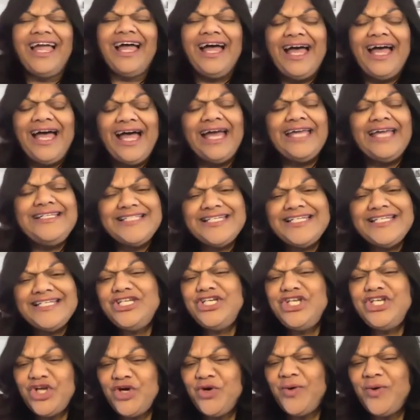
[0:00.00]
I
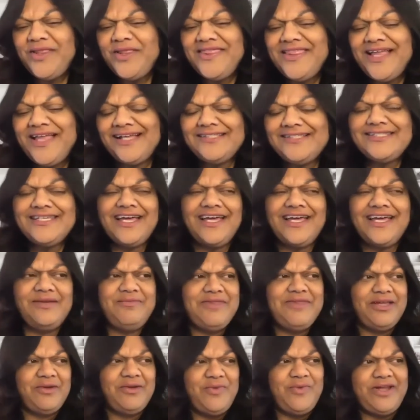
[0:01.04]
didn't know at that time
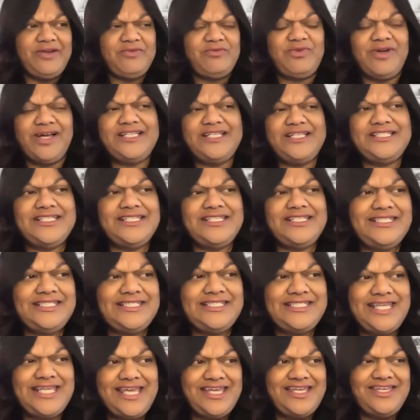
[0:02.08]
that when writers
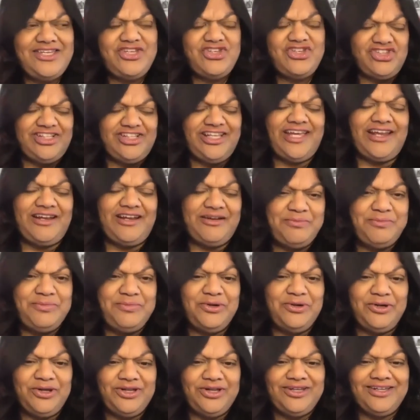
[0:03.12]
say you'll get a
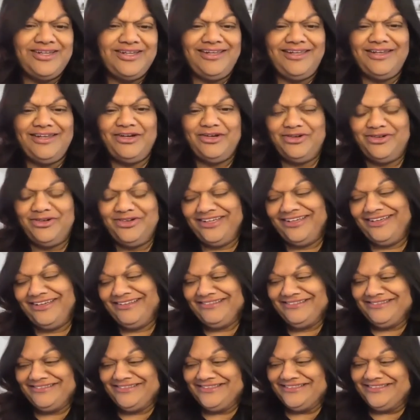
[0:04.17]
book, you know,
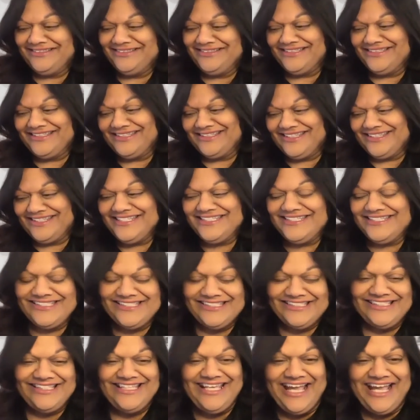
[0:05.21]

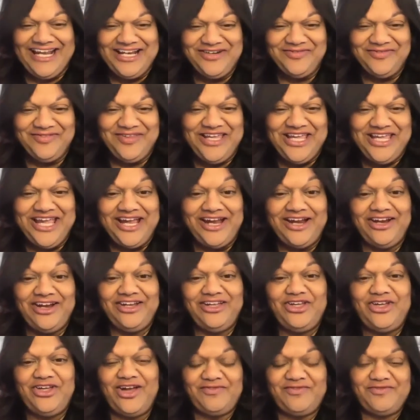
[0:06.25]
this the end of the year,
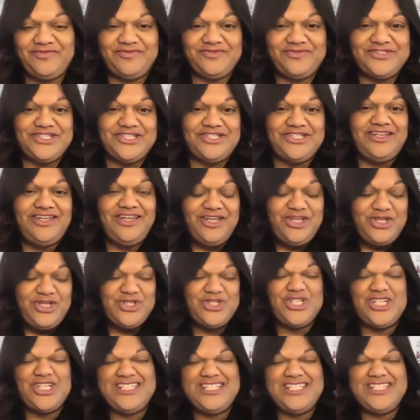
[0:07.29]
you have to
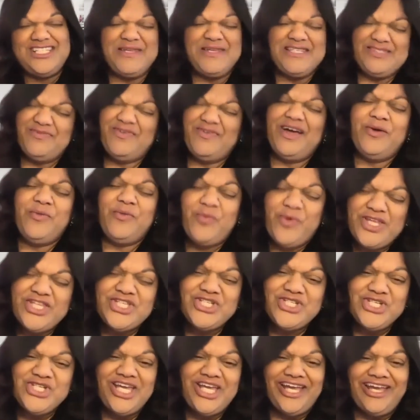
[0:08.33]
usually specify
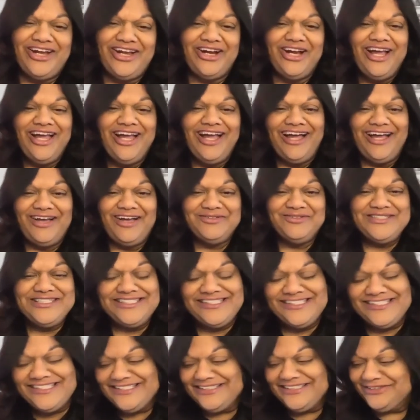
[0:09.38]
which year. I was
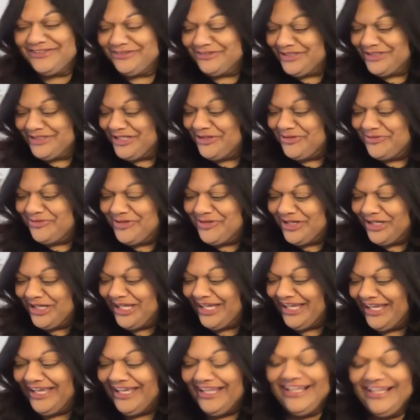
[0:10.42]
still, you know,
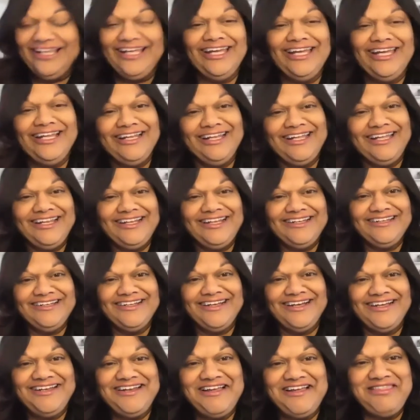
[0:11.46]
working in in in
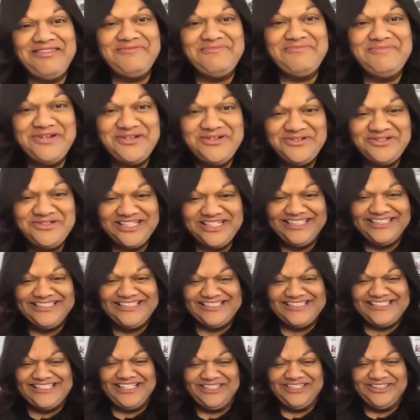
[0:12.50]
another mode,
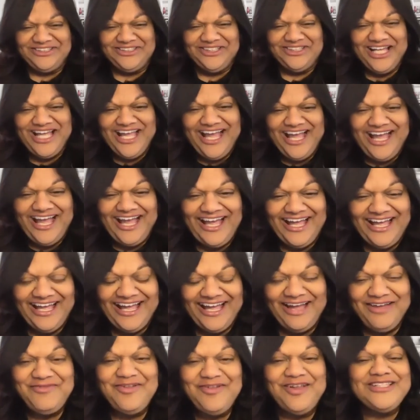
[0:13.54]
so I,
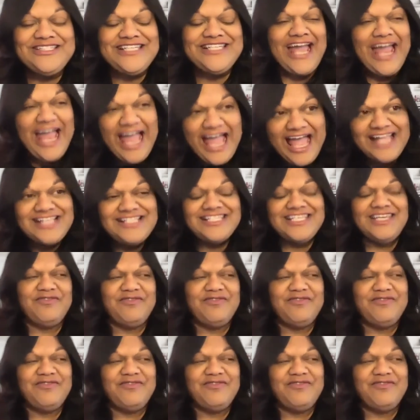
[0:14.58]
I felt I had to give her